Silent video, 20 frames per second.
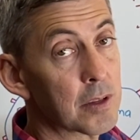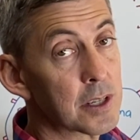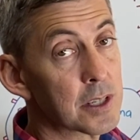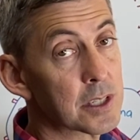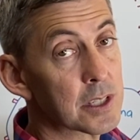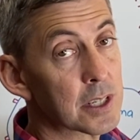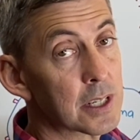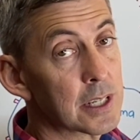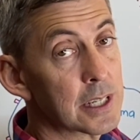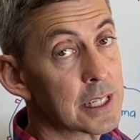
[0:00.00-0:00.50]

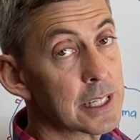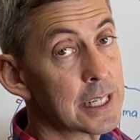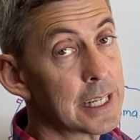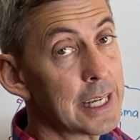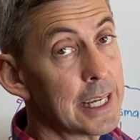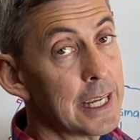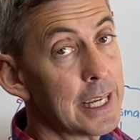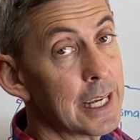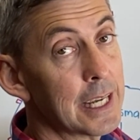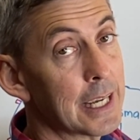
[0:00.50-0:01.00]
this
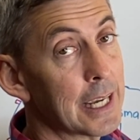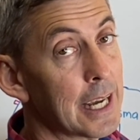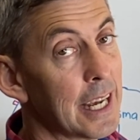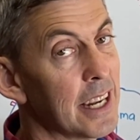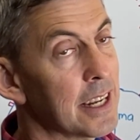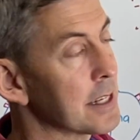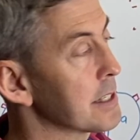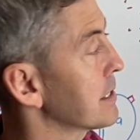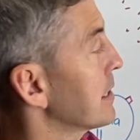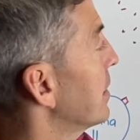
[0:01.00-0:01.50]
T
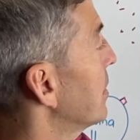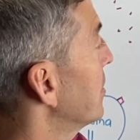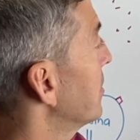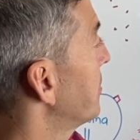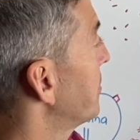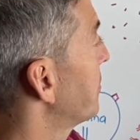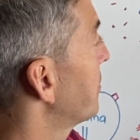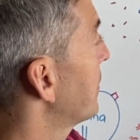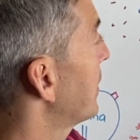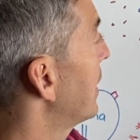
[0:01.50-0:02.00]
killer cell.
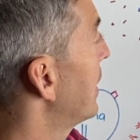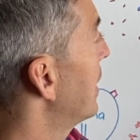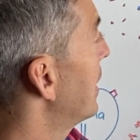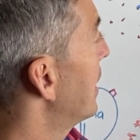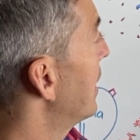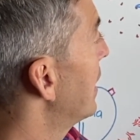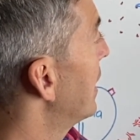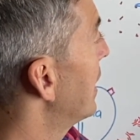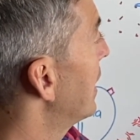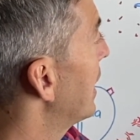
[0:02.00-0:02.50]

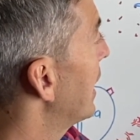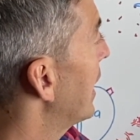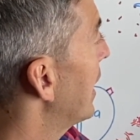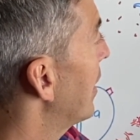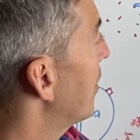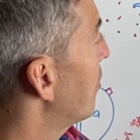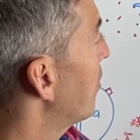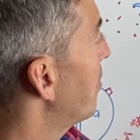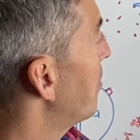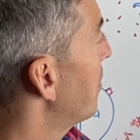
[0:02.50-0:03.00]

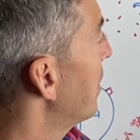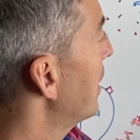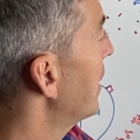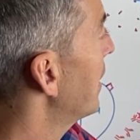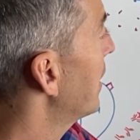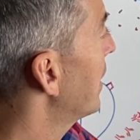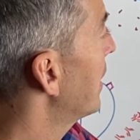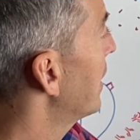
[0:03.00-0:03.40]
And remember,